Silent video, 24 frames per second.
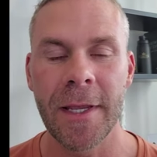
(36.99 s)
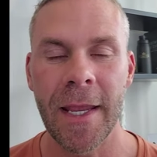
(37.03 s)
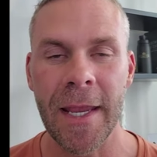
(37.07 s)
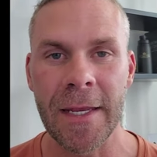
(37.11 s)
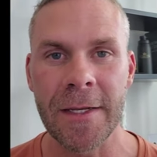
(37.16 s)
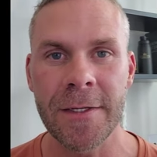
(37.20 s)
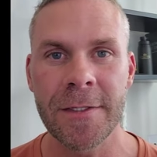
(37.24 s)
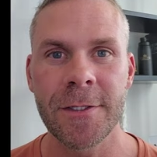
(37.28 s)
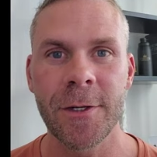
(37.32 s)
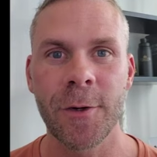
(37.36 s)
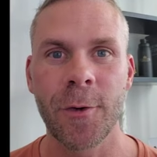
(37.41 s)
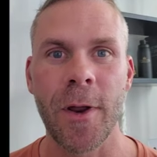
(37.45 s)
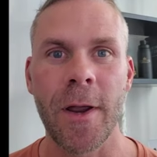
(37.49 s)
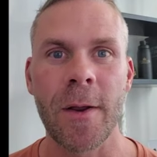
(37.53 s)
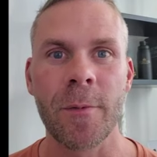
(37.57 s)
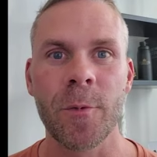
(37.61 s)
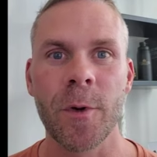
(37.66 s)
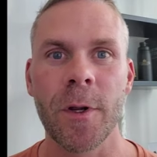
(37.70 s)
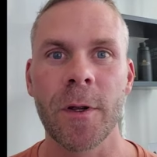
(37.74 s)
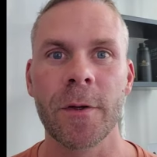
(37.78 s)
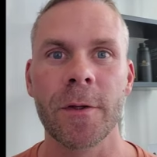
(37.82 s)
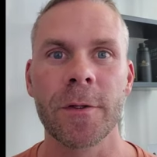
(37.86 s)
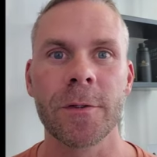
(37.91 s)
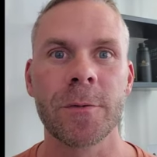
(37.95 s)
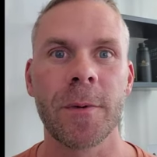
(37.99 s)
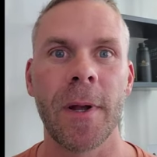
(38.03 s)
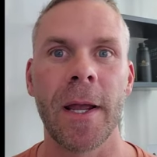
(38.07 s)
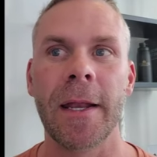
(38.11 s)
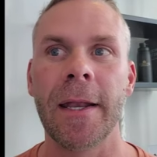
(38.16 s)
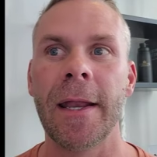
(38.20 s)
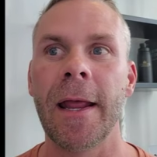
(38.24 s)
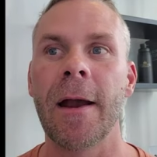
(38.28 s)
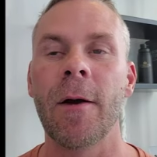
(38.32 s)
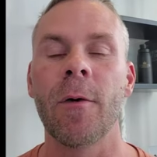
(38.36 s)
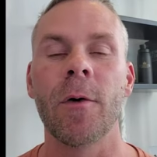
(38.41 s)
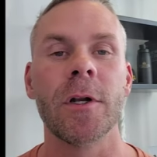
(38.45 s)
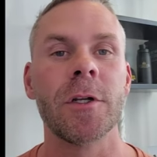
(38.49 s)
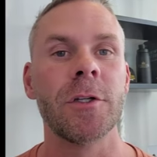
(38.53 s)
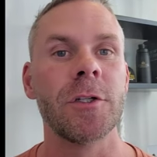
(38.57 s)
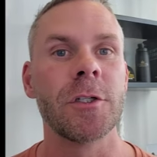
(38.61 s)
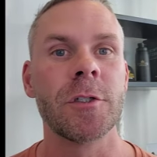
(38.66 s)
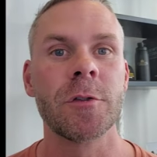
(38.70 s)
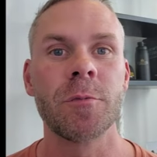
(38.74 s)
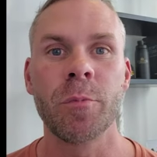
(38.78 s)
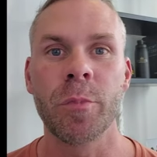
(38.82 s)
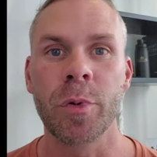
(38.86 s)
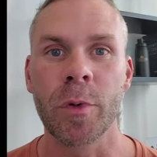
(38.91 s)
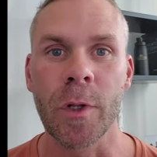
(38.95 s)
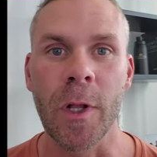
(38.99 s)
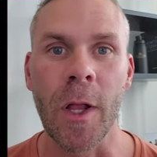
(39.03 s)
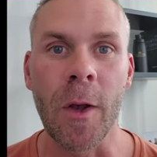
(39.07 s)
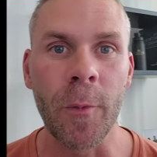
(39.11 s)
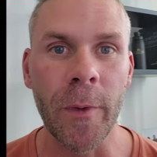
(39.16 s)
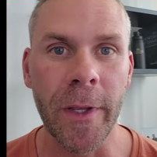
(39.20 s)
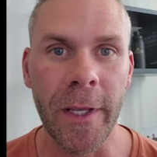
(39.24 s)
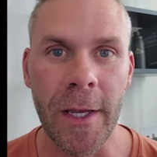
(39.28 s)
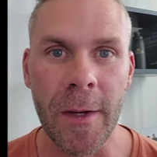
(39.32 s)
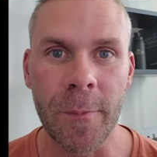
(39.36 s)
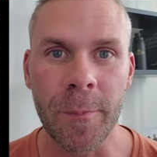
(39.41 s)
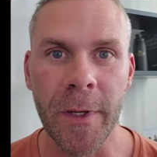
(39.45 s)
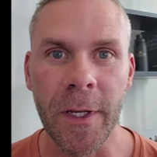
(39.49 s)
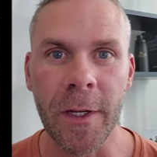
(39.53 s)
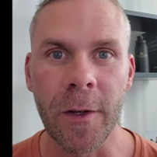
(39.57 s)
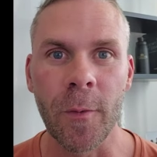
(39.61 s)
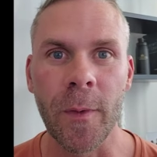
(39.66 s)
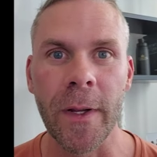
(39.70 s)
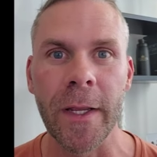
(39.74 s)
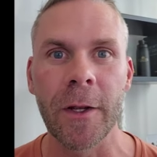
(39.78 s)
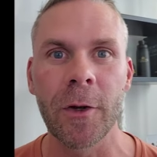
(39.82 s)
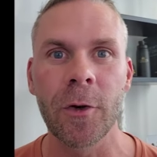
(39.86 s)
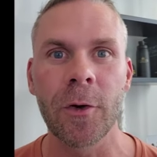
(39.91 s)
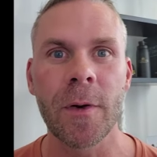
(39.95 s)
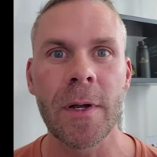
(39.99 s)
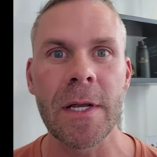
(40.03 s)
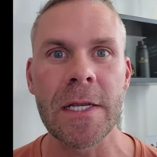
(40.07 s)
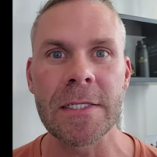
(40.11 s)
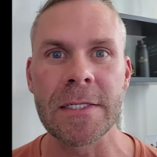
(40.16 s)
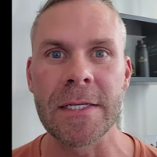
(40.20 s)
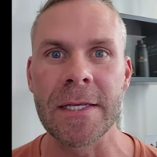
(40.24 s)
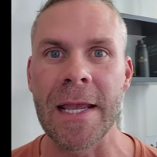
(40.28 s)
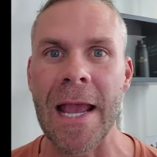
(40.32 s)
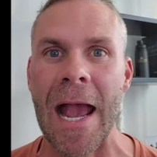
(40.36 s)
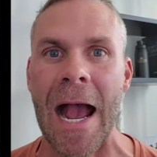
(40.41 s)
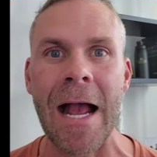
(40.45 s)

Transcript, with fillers: Instagram Reels right now are just blowing up and going crazy.